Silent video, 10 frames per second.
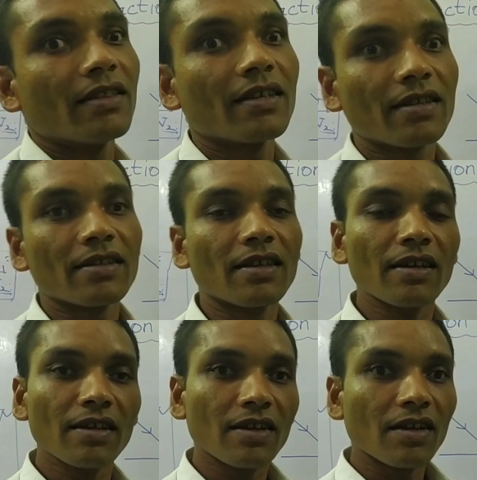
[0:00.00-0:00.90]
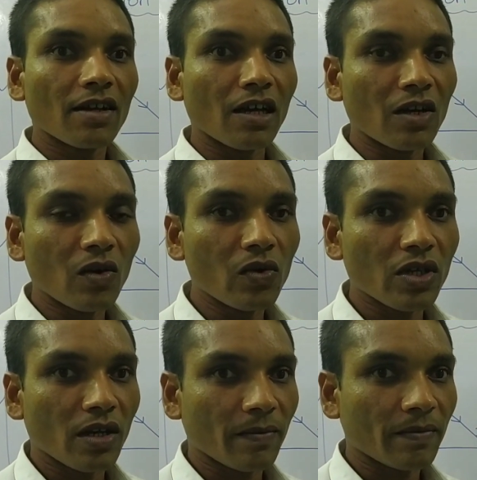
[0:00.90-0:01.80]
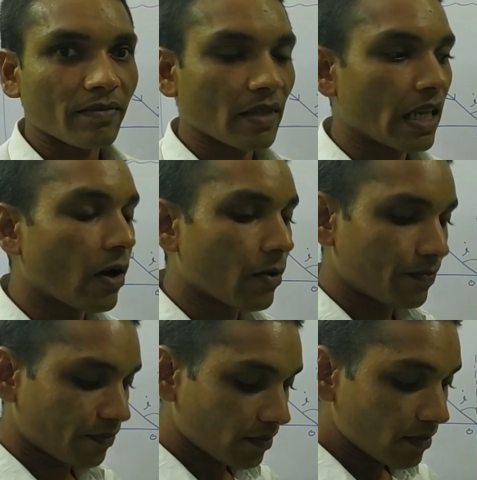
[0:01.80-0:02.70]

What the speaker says: This is the conclusion. Now,